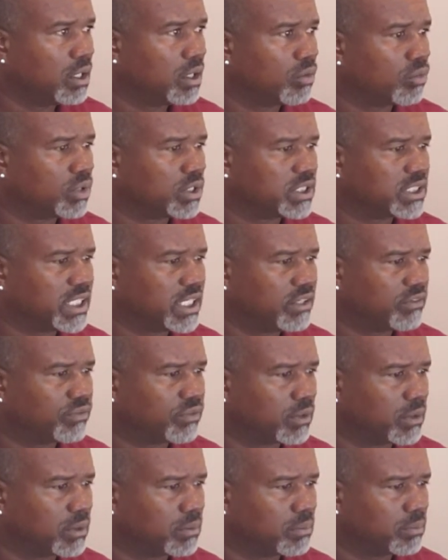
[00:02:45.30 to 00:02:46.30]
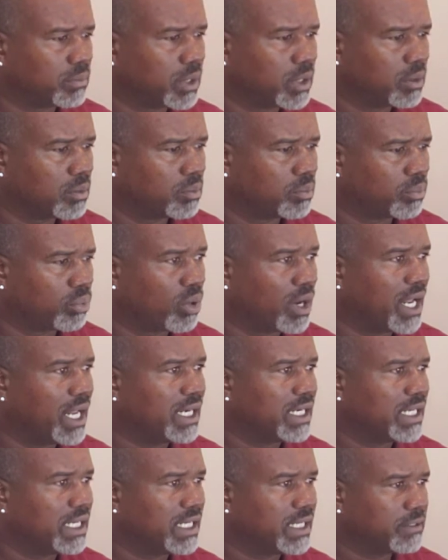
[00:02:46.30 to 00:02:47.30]
received from
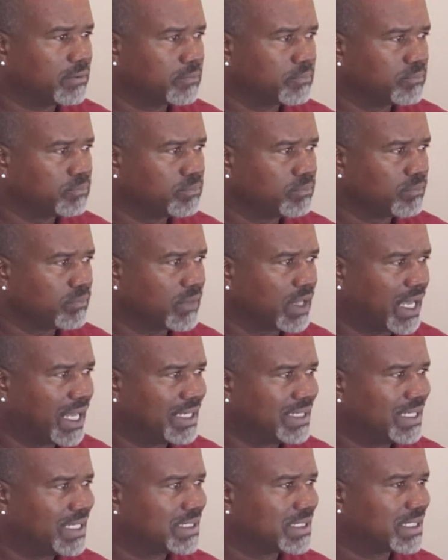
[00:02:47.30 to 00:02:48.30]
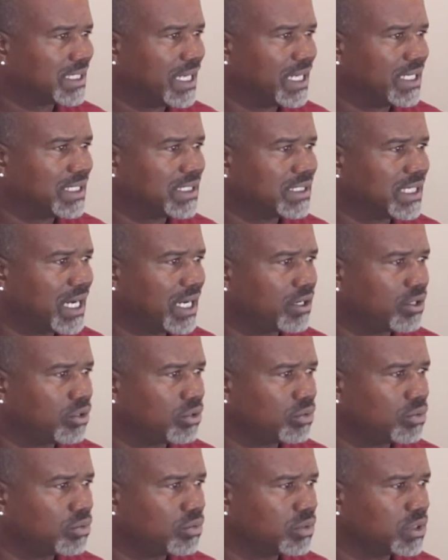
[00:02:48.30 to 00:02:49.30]
Brandy at Designated
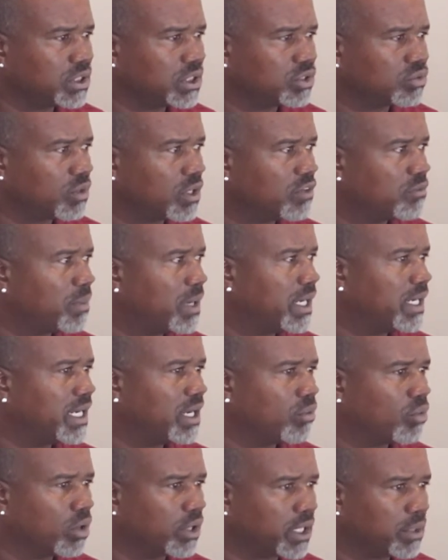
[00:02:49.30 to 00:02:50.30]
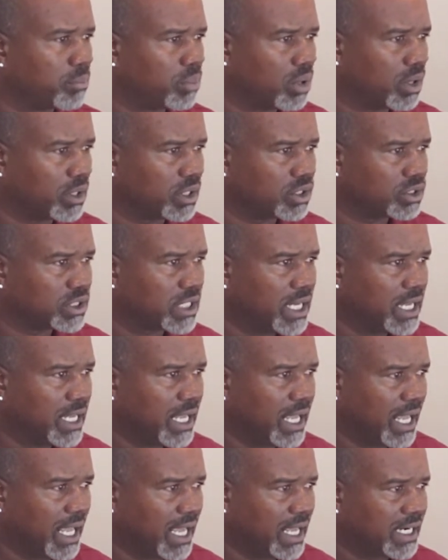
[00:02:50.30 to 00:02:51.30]
Title, which is one of my networking partners.
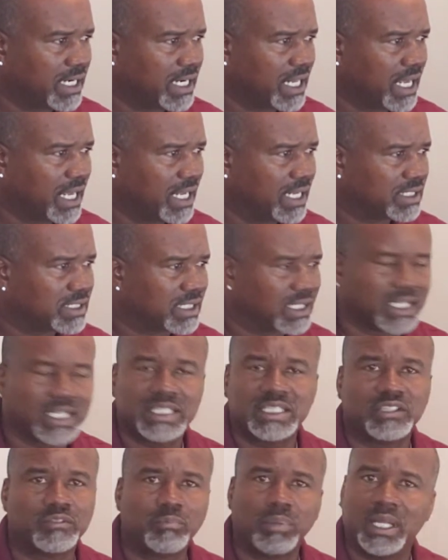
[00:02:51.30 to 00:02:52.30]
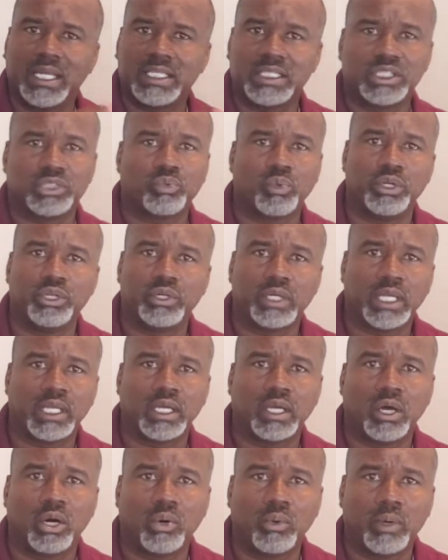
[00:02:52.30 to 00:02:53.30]
And it has a list of places where you can
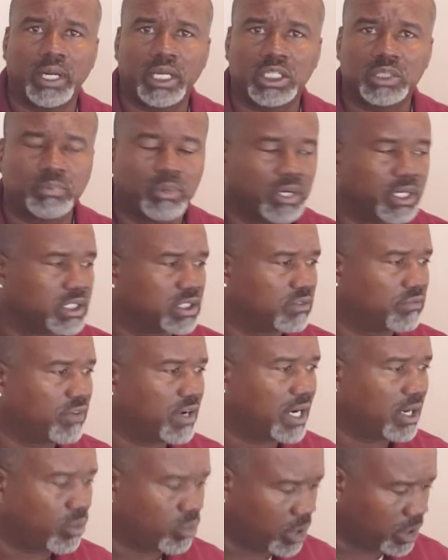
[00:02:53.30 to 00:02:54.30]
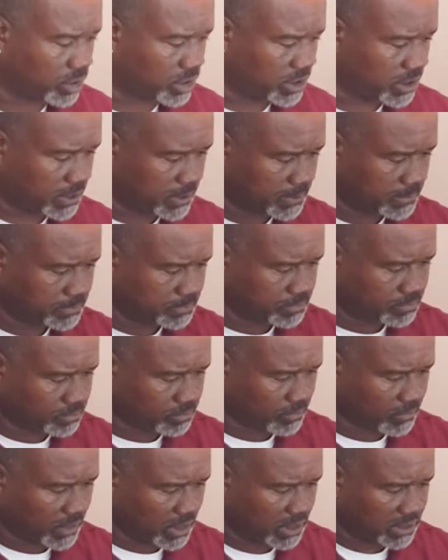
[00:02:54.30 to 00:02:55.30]
go and experience the fireworks.
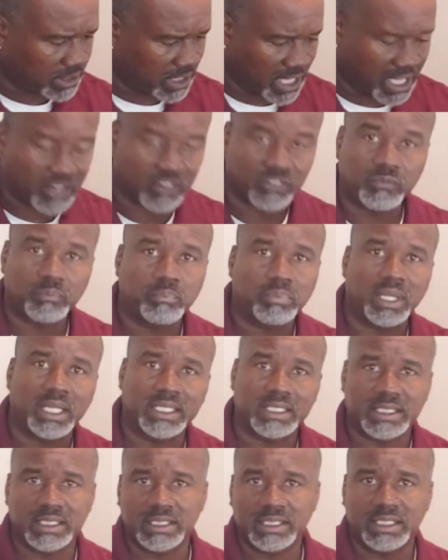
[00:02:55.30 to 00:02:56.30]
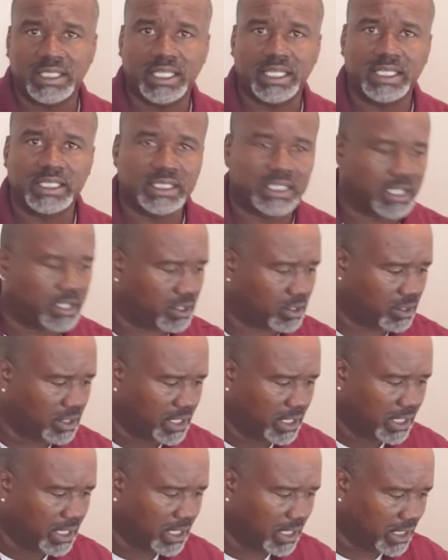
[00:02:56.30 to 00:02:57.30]
Because a lot of places, cities, they're
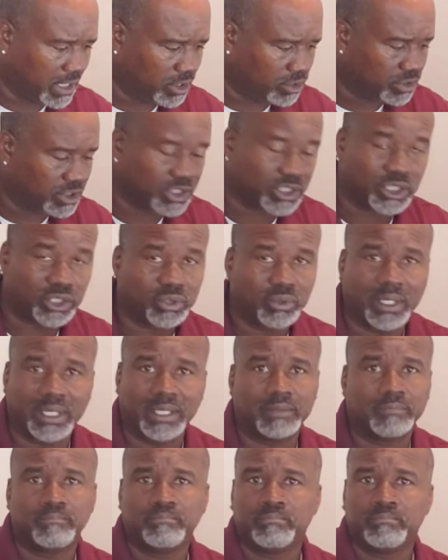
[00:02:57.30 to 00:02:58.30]
illegal to do. And